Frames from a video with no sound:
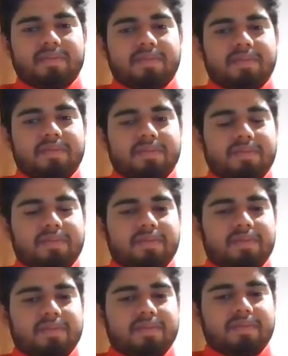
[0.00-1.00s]

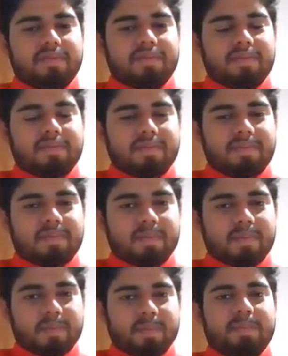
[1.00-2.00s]

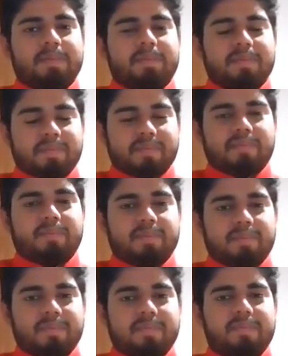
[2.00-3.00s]

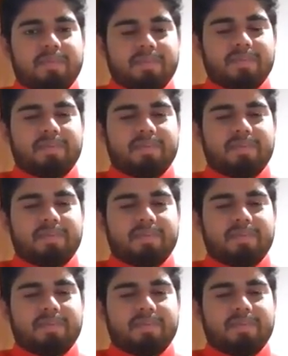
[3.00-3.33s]
[no speech]